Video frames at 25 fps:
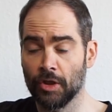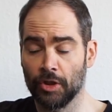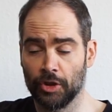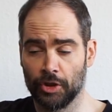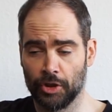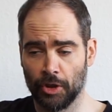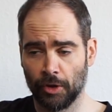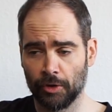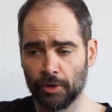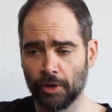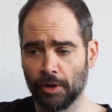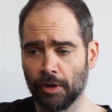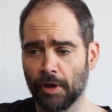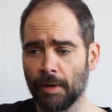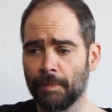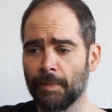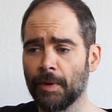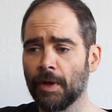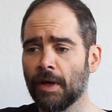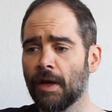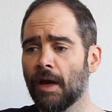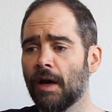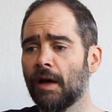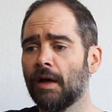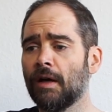Shoulder up
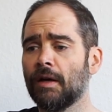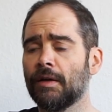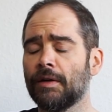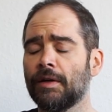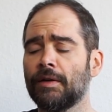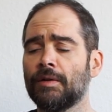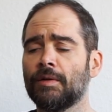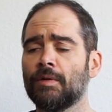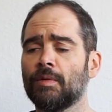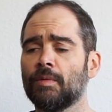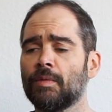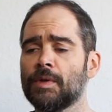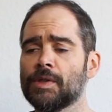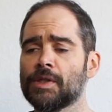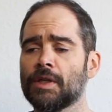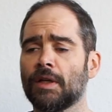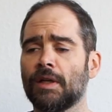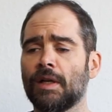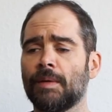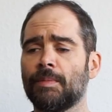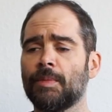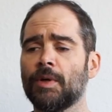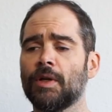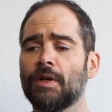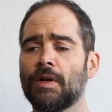your gun and whistle
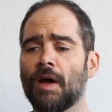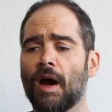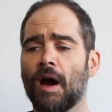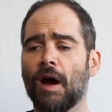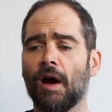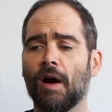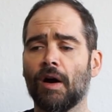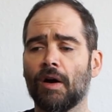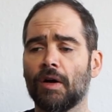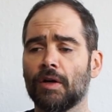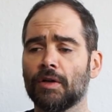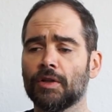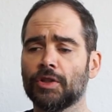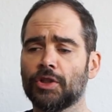up your dog.